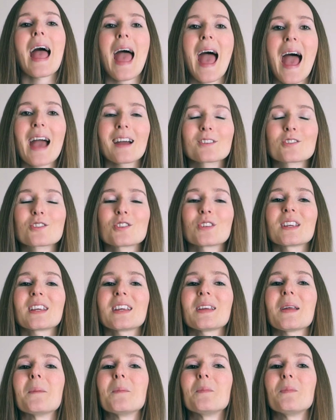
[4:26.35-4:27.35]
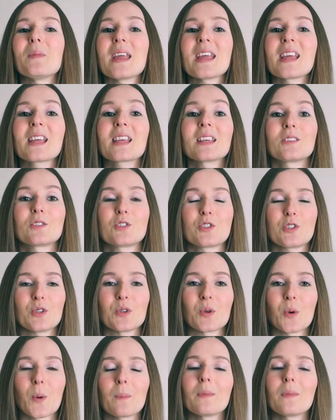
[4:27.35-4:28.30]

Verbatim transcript: actually make it two,